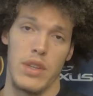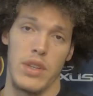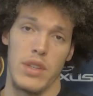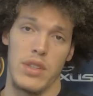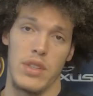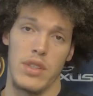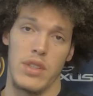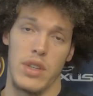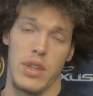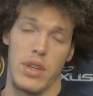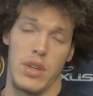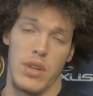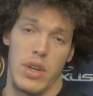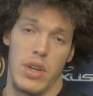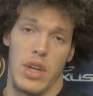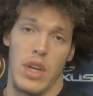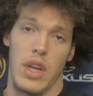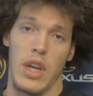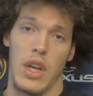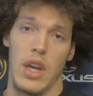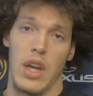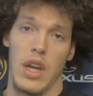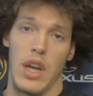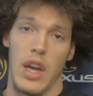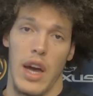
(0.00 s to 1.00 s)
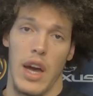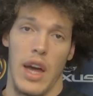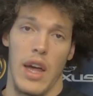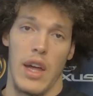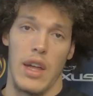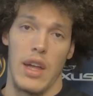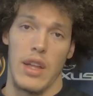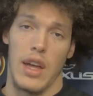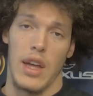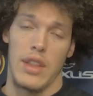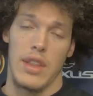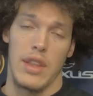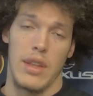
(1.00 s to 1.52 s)
So I,
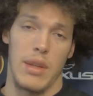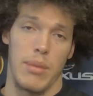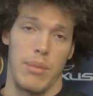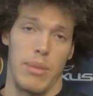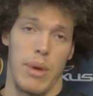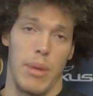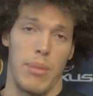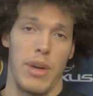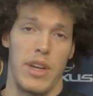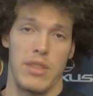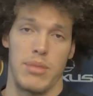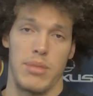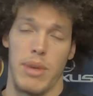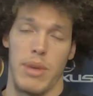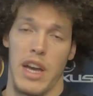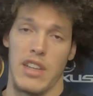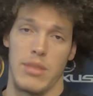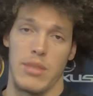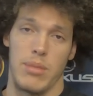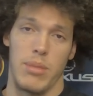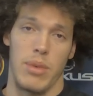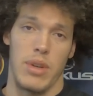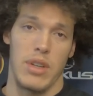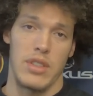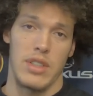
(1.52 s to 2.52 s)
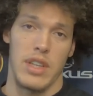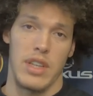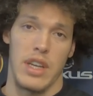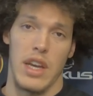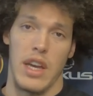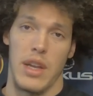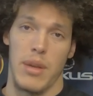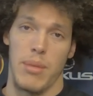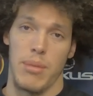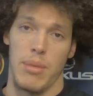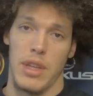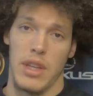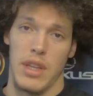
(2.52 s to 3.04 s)
I, think my best basketball is
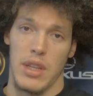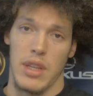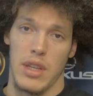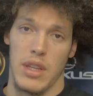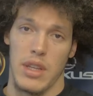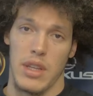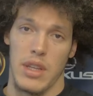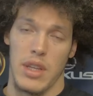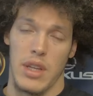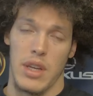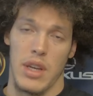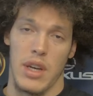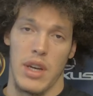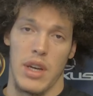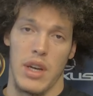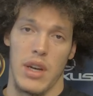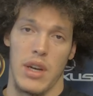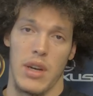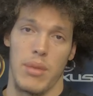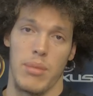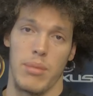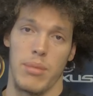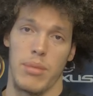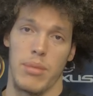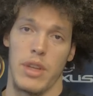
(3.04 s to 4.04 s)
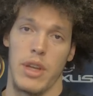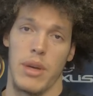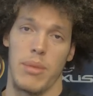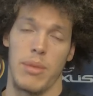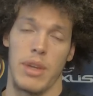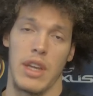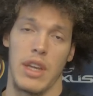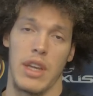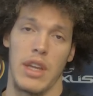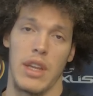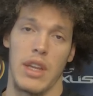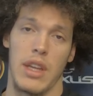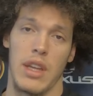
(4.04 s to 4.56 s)
ahead of me. Um,
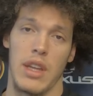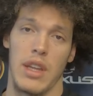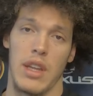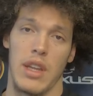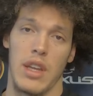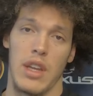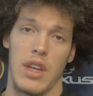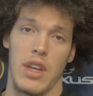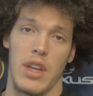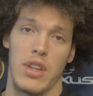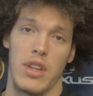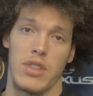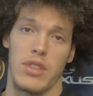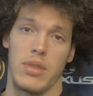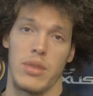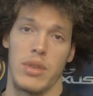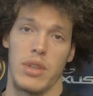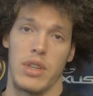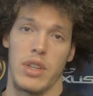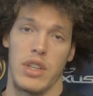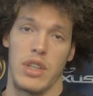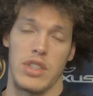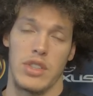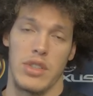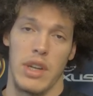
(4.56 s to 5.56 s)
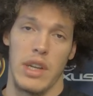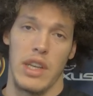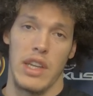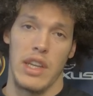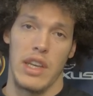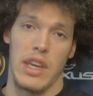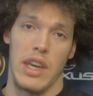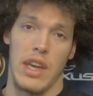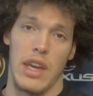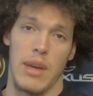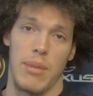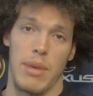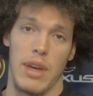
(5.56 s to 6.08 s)
coming in to a, a, training
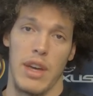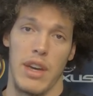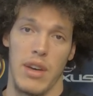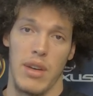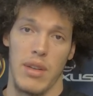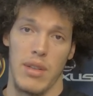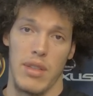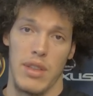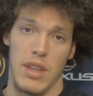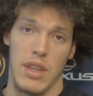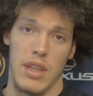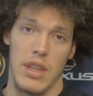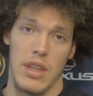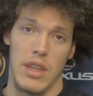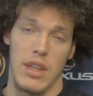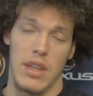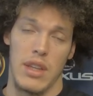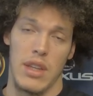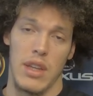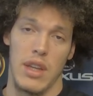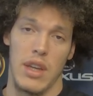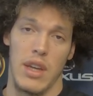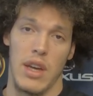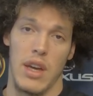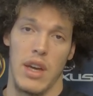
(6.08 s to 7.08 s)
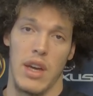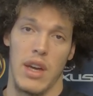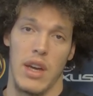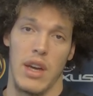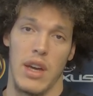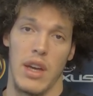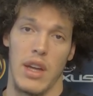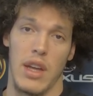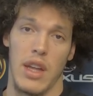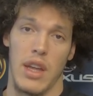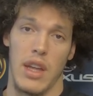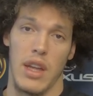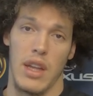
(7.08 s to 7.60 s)
camp healthy
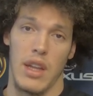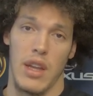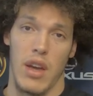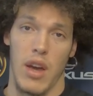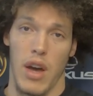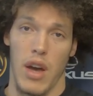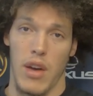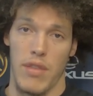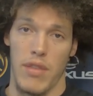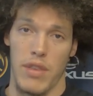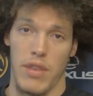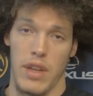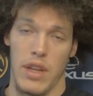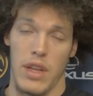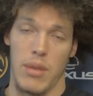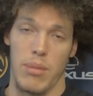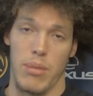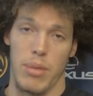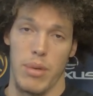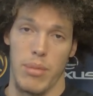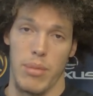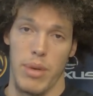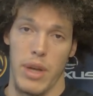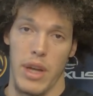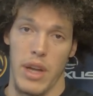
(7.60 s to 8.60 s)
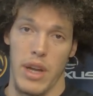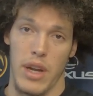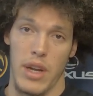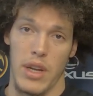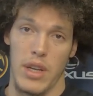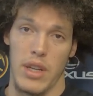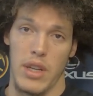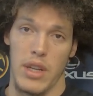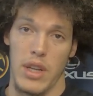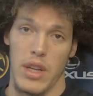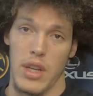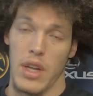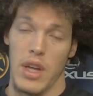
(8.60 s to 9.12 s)
uh, and confident and prepared
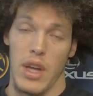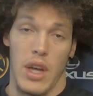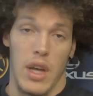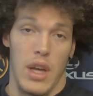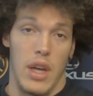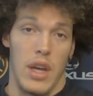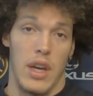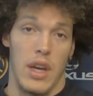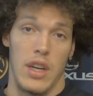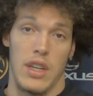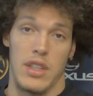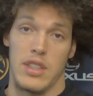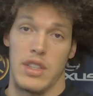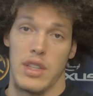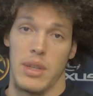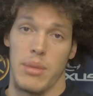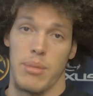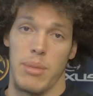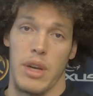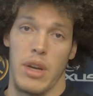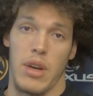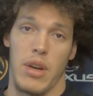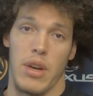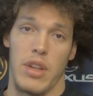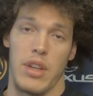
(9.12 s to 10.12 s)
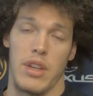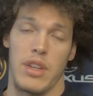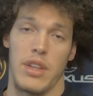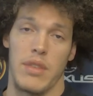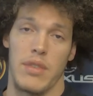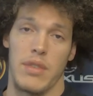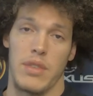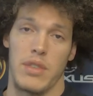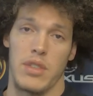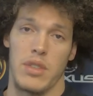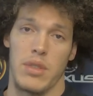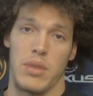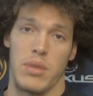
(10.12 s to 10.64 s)
uh, it's going to make all the
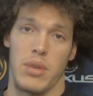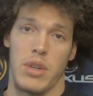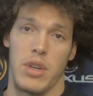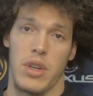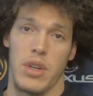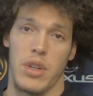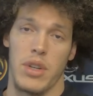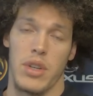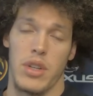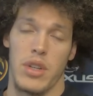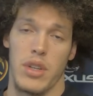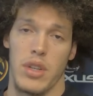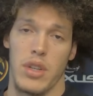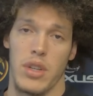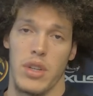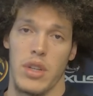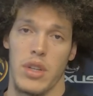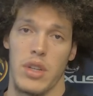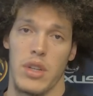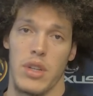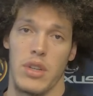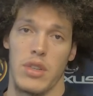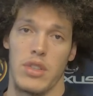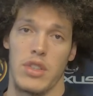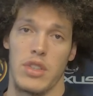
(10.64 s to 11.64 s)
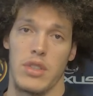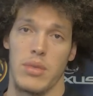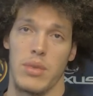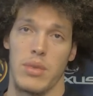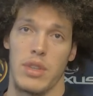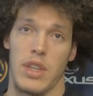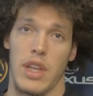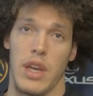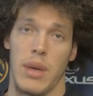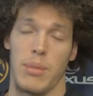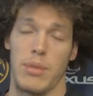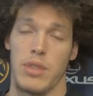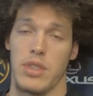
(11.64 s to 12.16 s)
difference in the world, you know, just with
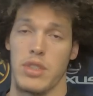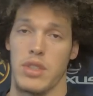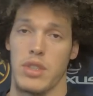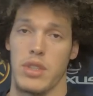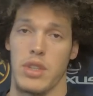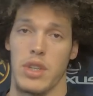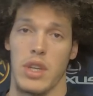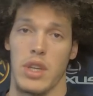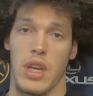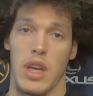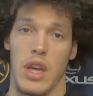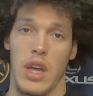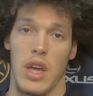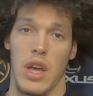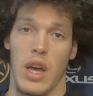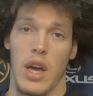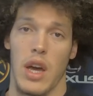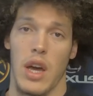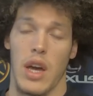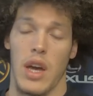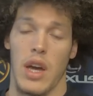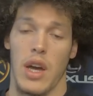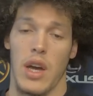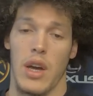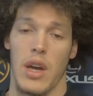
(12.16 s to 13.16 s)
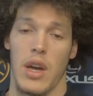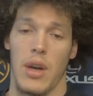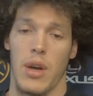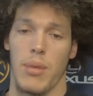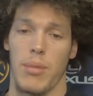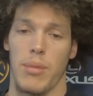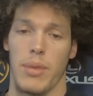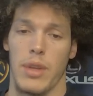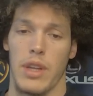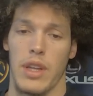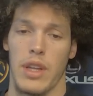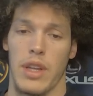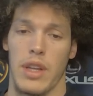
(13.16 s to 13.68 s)
chemistry um,
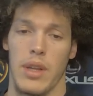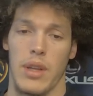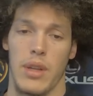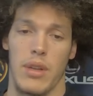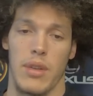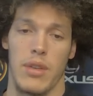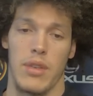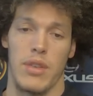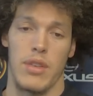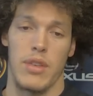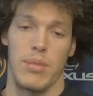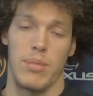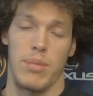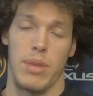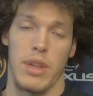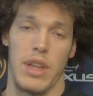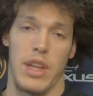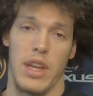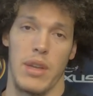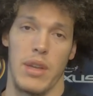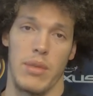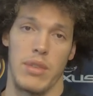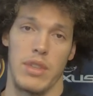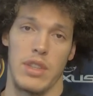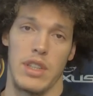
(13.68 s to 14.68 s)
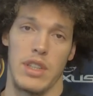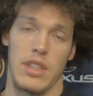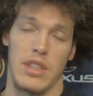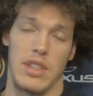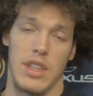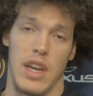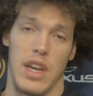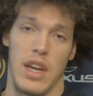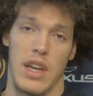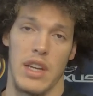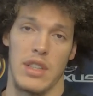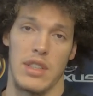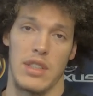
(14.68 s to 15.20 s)
and just playing with these
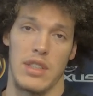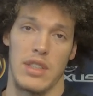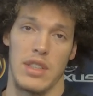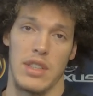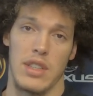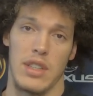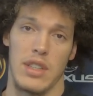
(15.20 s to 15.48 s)
guys,